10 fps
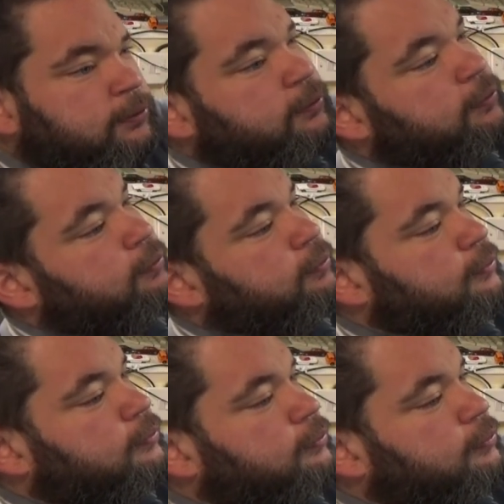
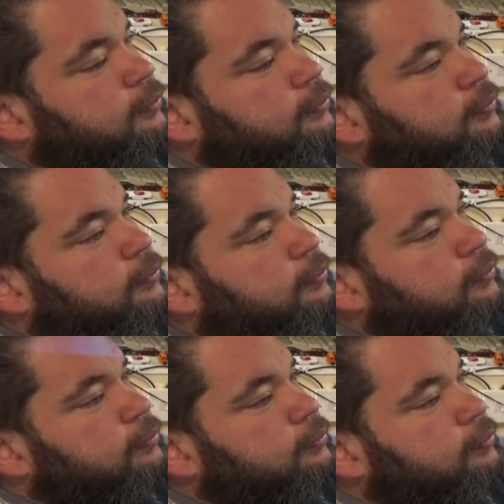
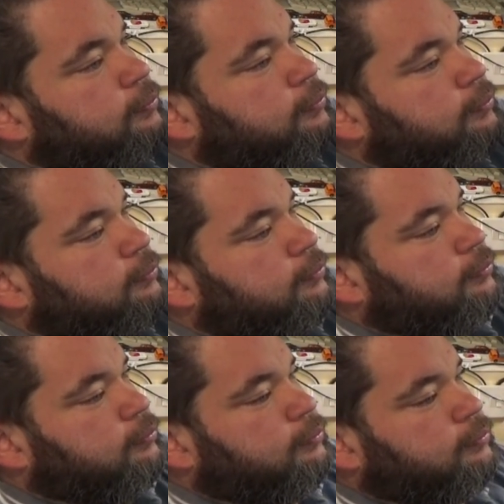
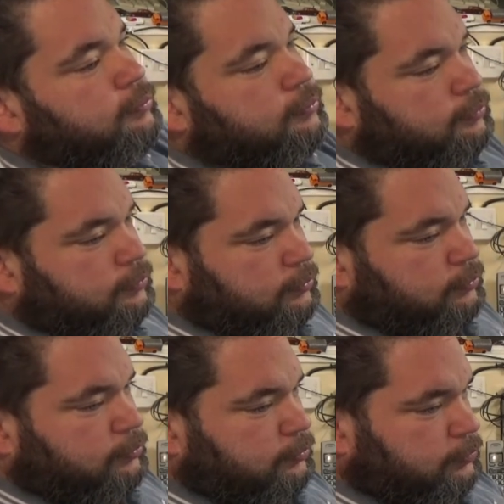
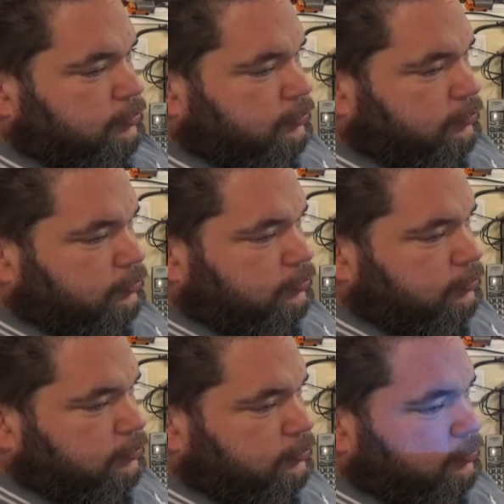
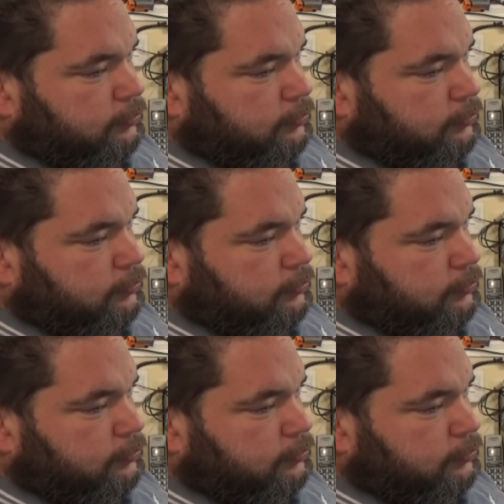(no one is talking)